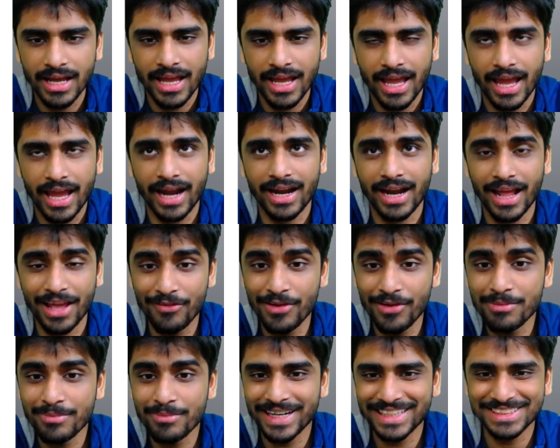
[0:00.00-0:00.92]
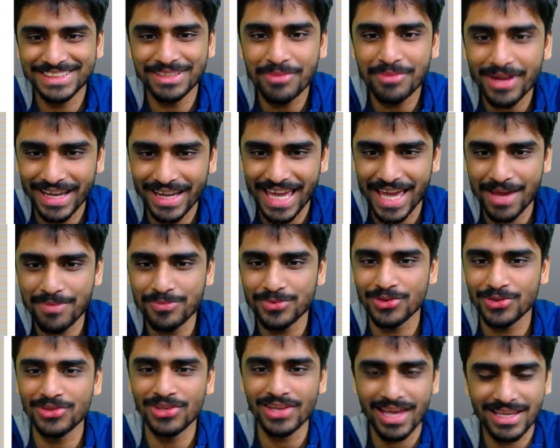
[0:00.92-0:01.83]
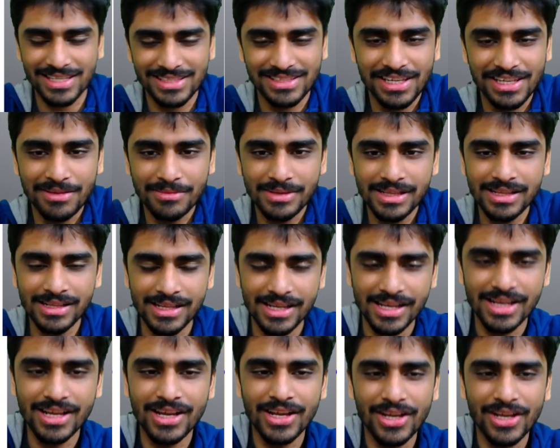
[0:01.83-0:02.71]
And I even made some games using HTML.